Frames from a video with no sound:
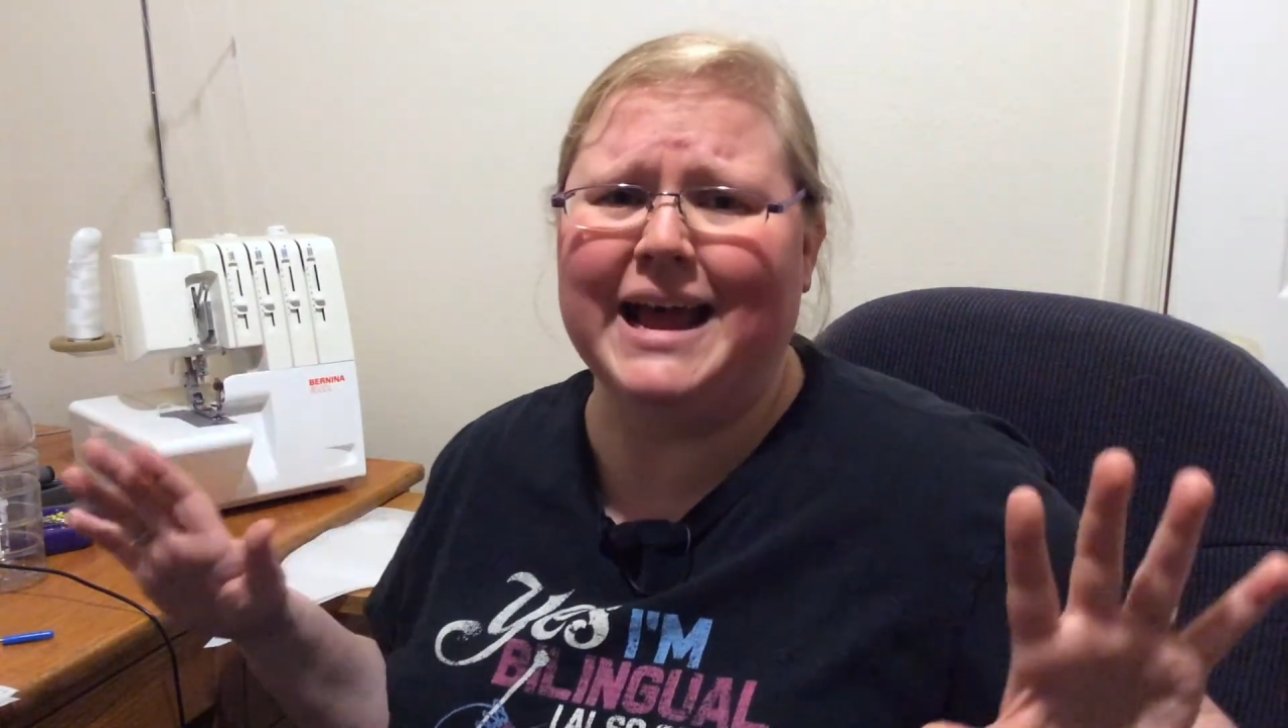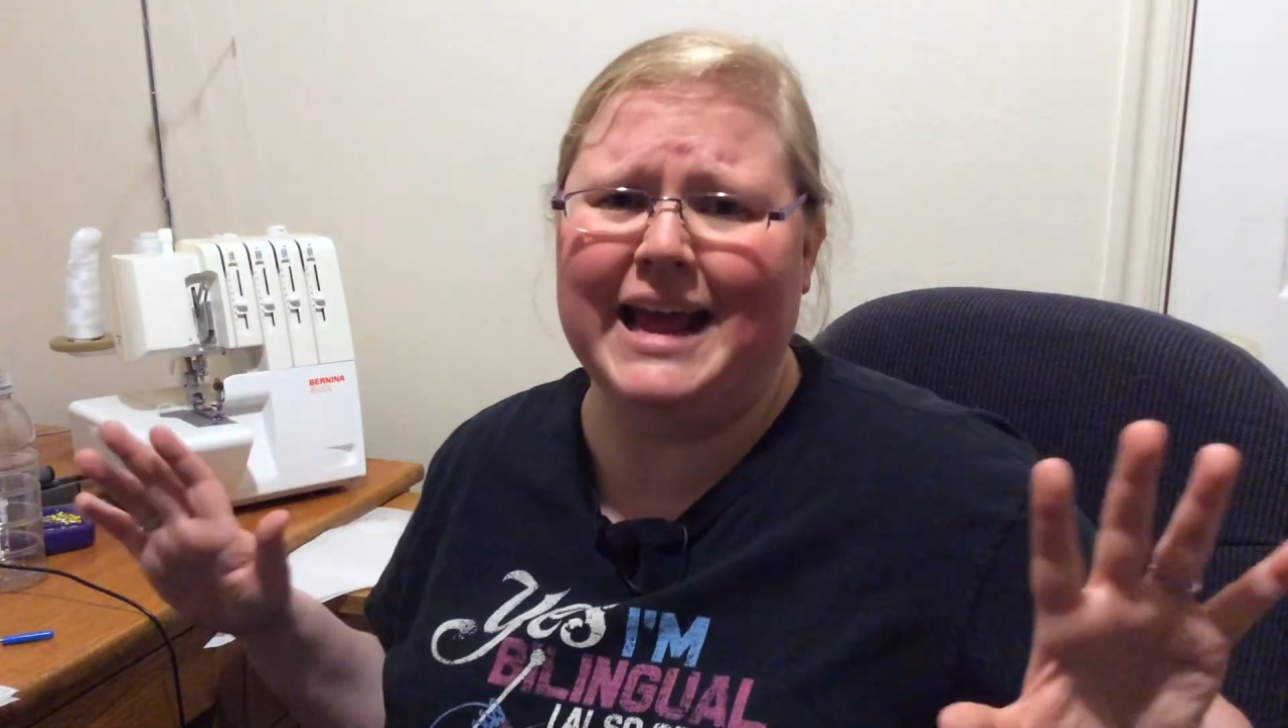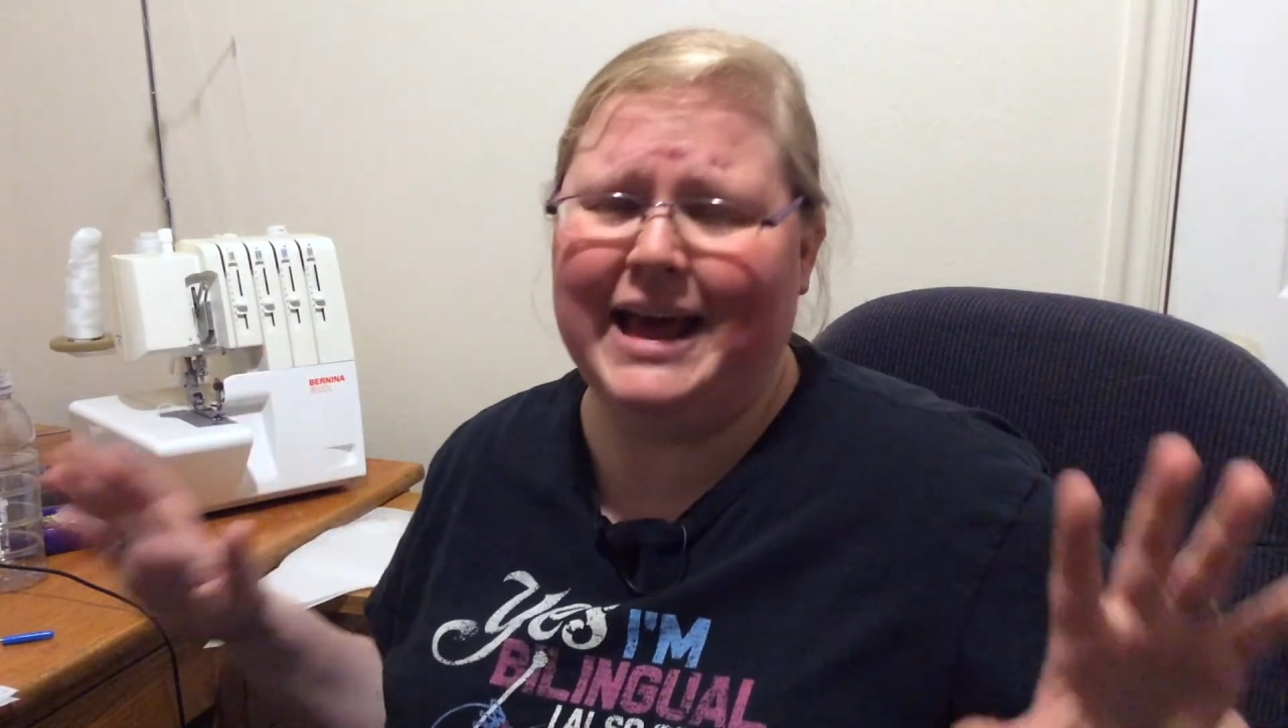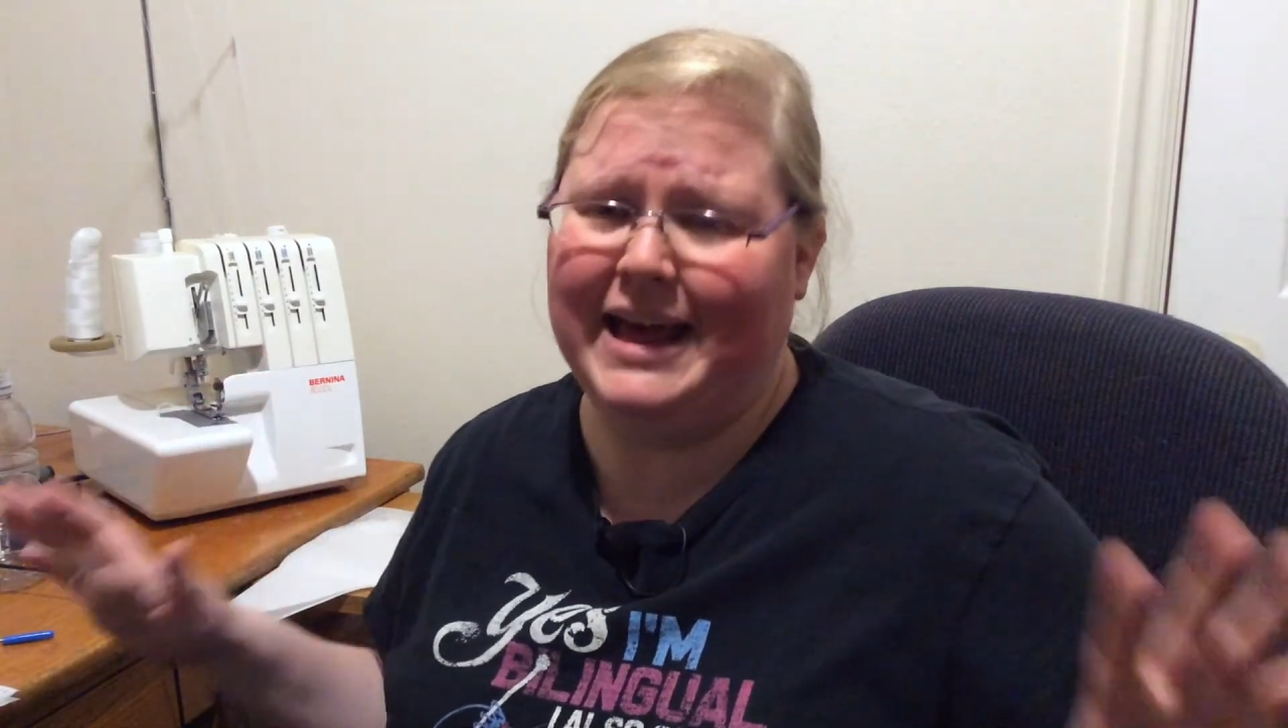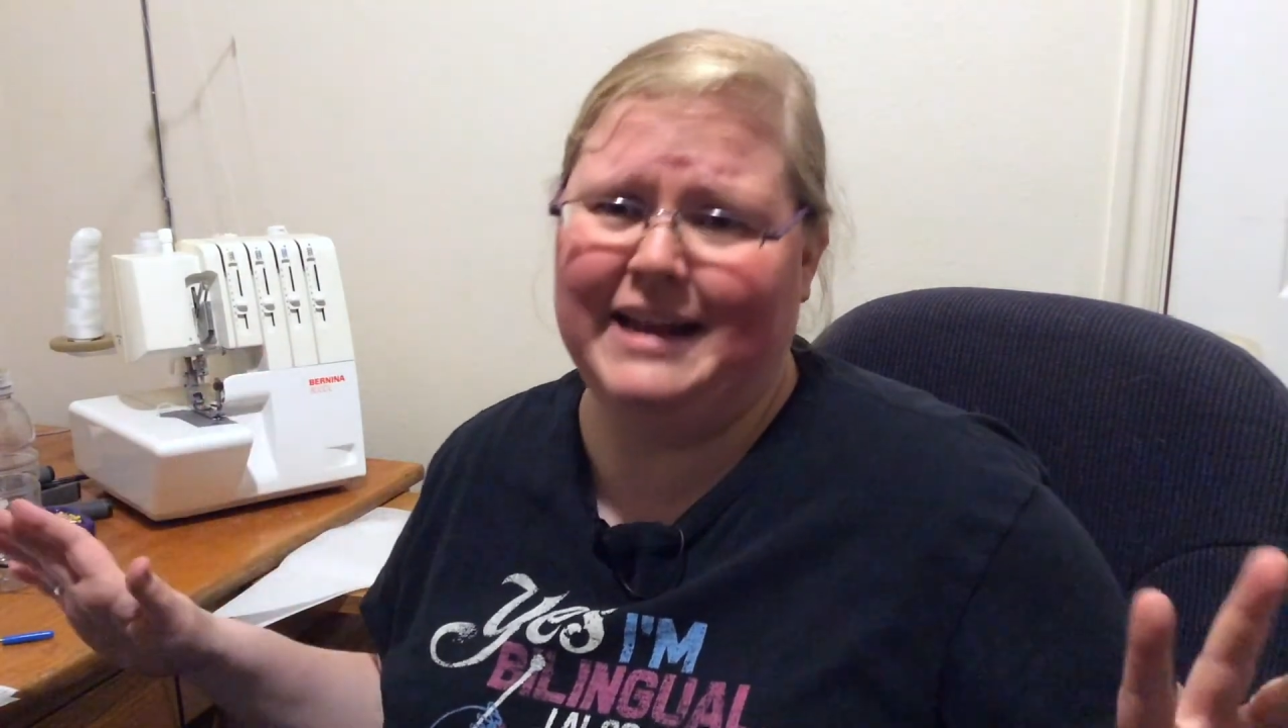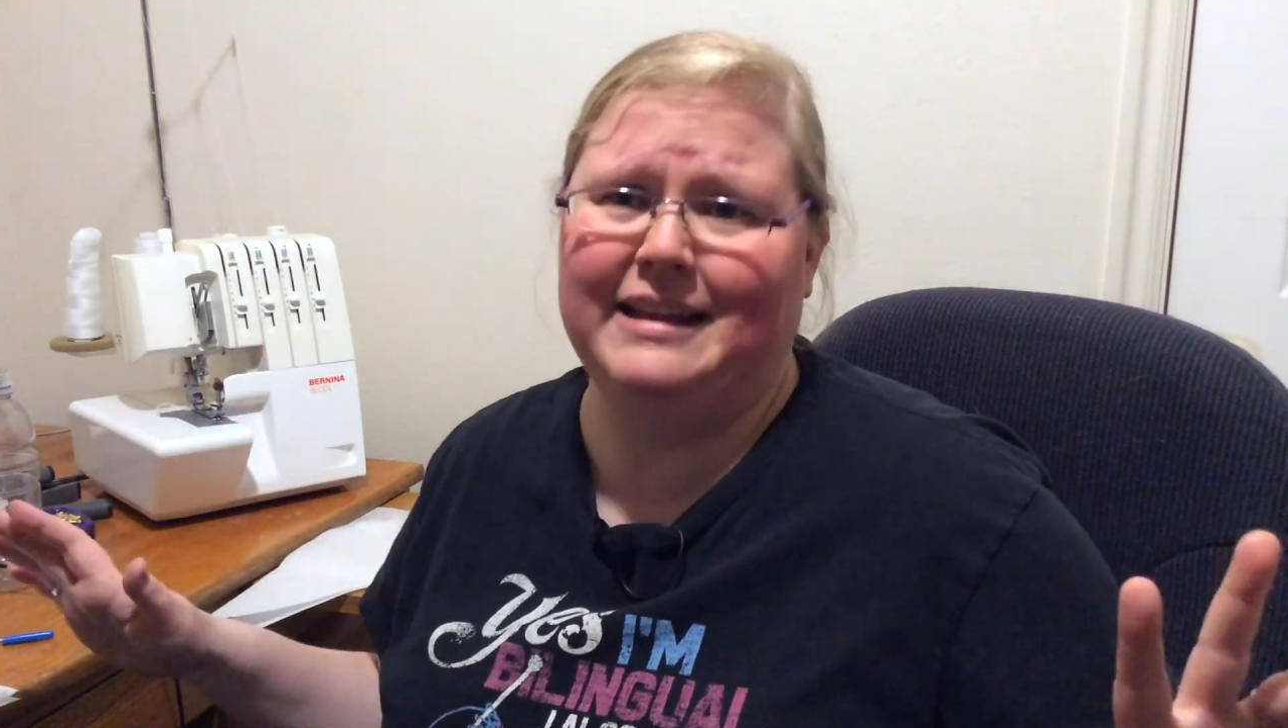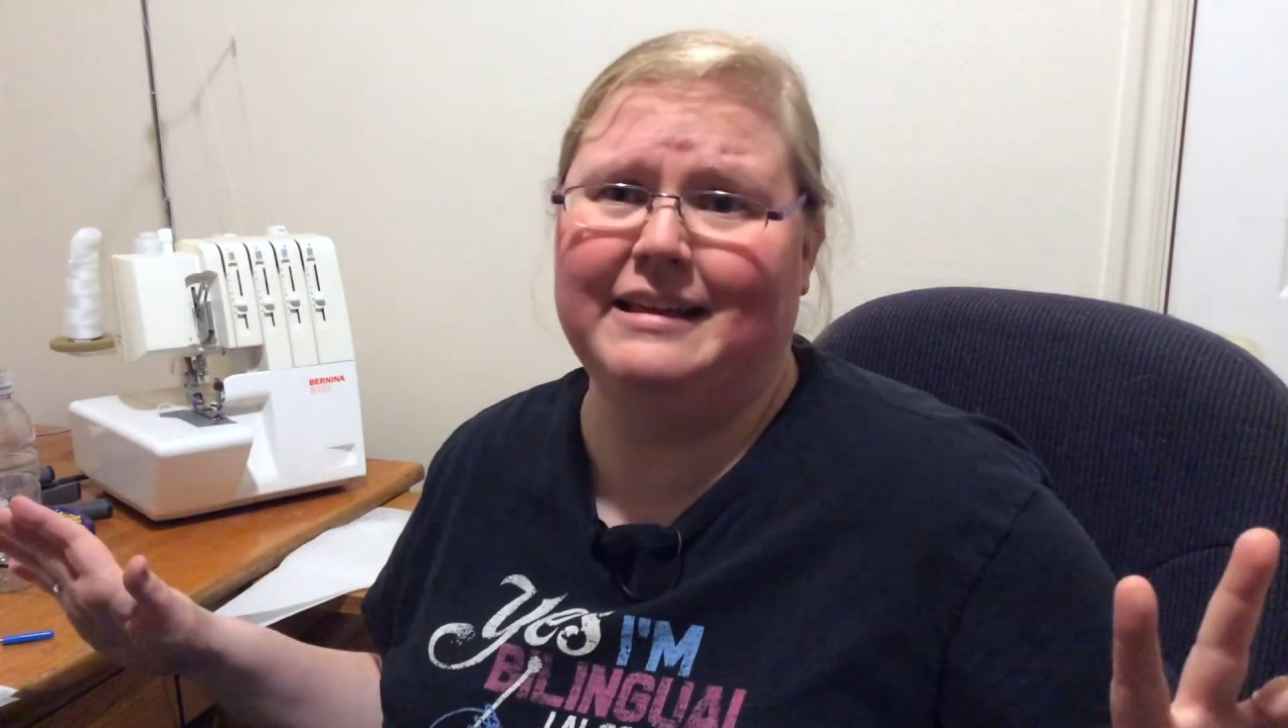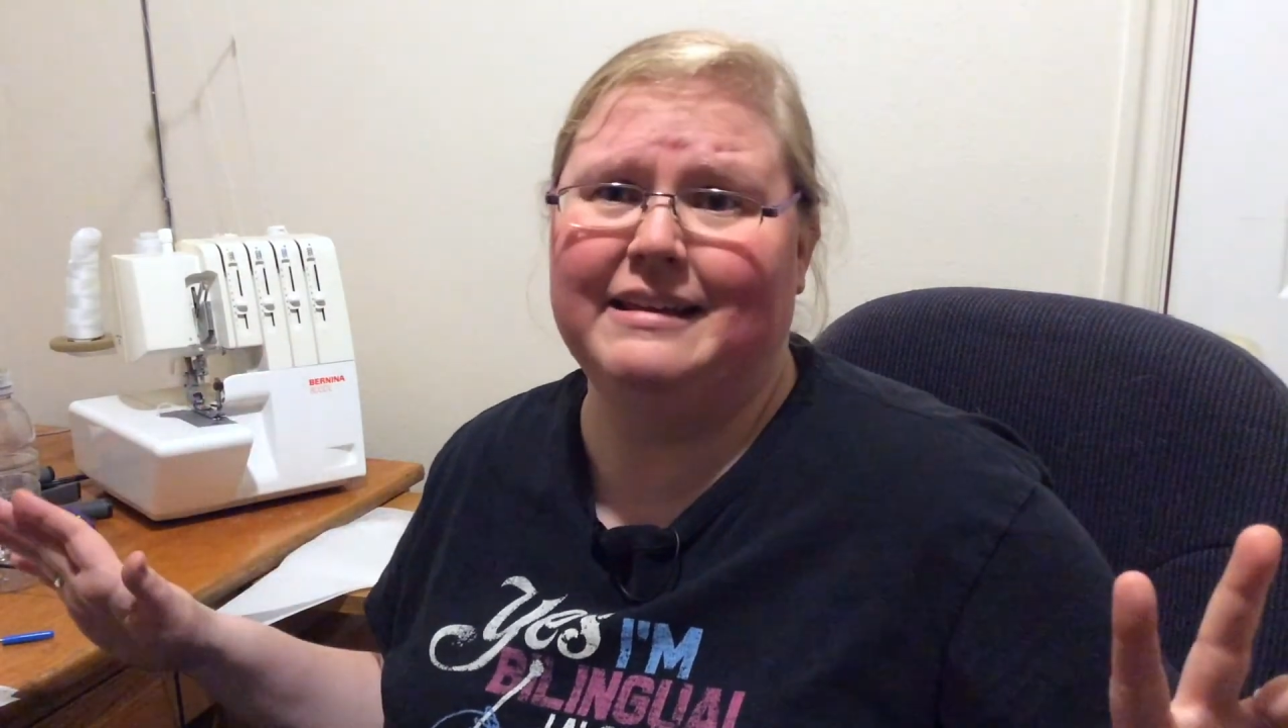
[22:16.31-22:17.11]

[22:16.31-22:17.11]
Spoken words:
head,